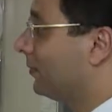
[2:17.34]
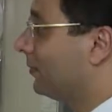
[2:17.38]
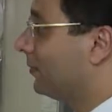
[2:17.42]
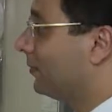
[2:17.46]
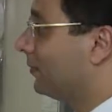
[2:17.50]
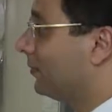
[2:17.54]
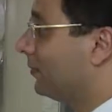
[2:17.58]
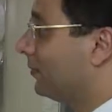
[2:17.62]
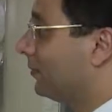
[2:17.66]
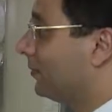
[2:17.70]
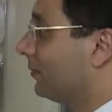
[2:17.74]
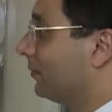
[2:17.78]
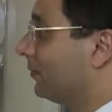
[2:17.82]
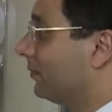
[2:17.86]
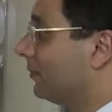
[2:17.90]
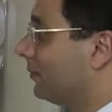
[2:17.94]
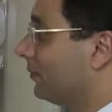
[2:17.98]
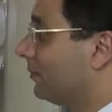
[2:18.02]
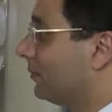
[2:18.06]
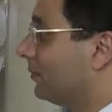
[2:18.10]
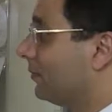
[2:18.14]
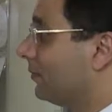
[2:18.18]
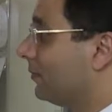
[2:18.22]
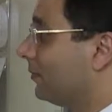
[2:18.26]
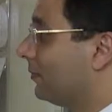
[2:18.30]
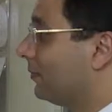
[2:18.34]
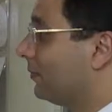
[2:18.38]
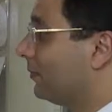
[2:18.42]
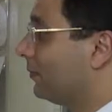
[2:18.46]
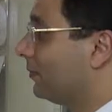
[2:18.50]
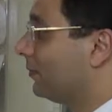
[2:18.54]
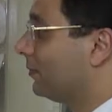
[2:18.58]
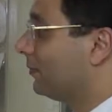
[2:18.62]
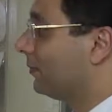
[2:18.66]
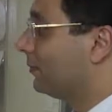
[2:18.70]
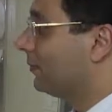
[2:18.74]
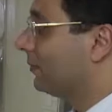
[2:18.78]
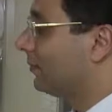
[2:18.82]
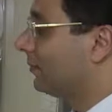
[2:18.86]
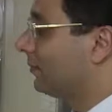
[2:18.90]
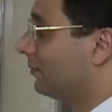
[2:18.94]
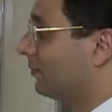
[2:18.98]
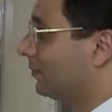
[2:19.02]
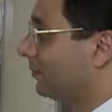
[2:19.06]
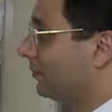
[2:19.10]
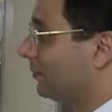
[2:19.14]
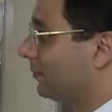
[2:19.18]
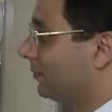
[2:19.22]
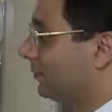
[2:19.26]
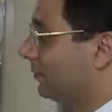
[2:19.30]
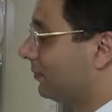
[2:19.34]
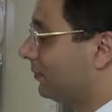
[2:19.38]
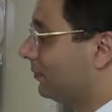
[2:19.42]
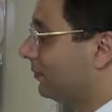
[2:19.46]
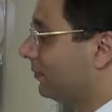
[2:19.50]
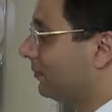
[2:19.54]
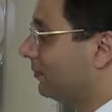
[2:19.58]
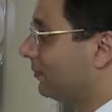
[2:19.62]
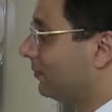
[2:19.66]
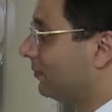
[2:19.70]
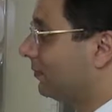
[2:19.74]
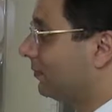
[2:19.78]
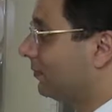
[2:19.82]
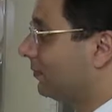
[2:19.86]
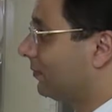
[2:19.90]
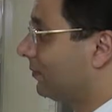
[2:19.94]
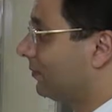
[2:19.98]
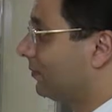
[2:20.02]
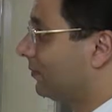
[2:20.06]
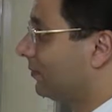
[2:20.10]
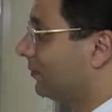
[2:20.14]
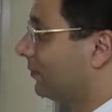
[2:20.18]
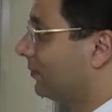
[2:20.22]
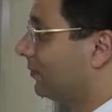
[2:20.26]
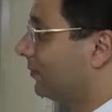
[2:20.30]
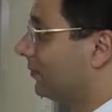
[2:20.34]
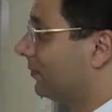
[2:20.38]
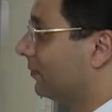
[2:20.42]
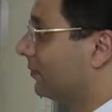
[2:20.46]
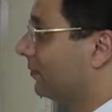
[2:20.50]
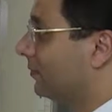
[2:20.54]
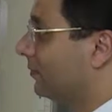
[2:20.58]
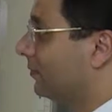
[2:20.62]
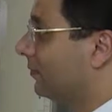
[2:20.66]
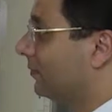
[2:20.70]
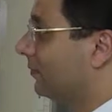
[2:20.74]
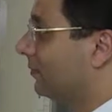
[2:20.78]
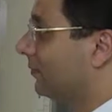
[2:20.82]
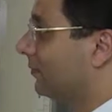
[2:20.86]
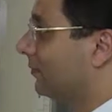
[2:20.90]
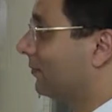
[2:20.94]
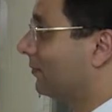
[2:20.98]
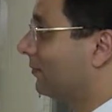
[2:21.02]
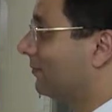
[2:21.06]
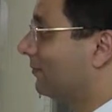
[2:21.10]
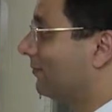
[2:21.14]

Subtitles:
This person isn't speaking.